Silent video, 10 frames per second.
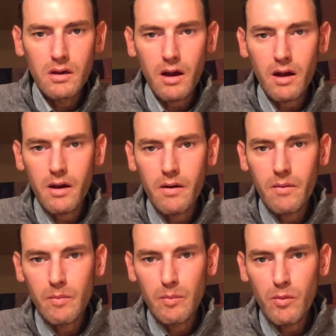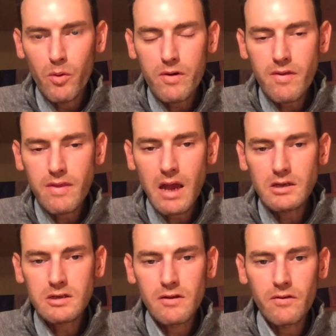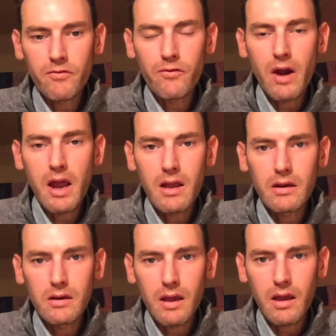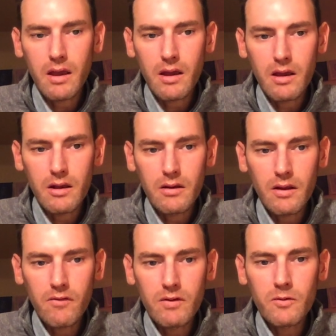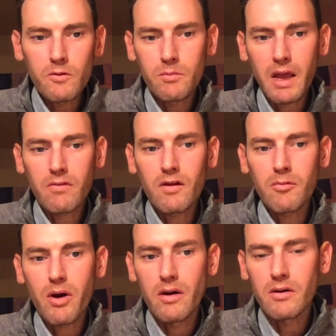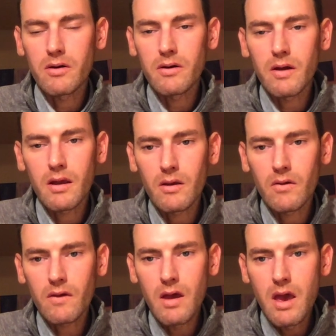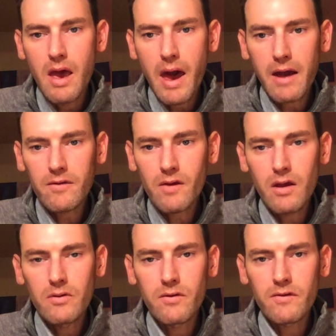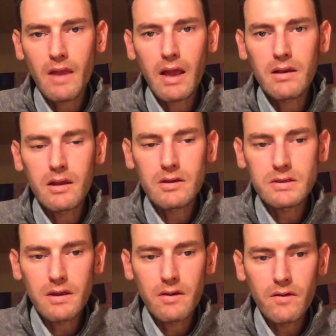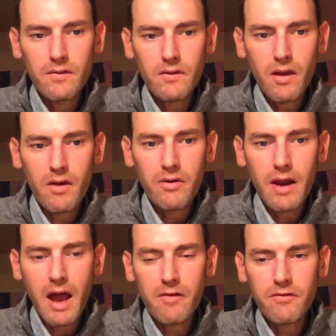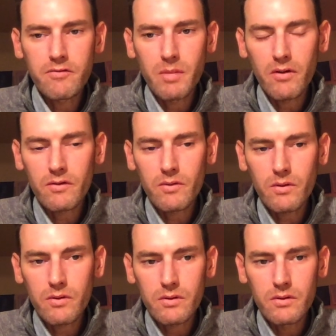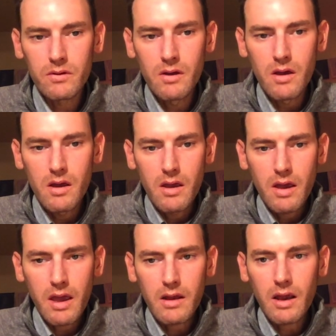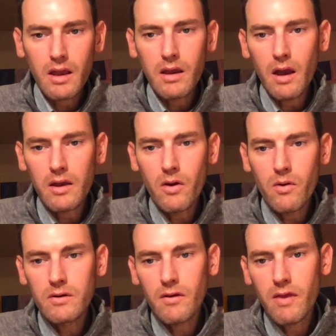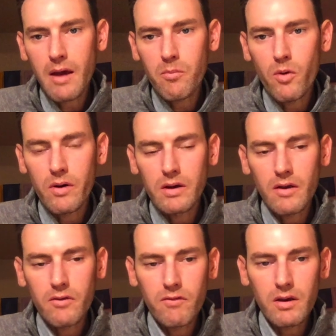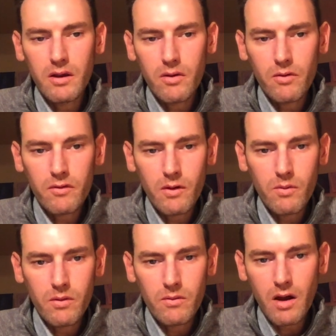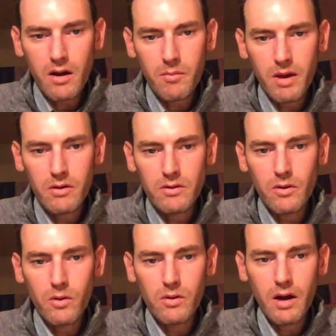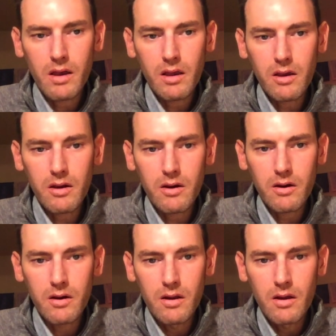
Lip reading: But more than that, she's a friend and even a romantic partner. And as I understand it, she's the other half of my soul. And I go into that more in other videos, so I won't talk about it a whole lot here.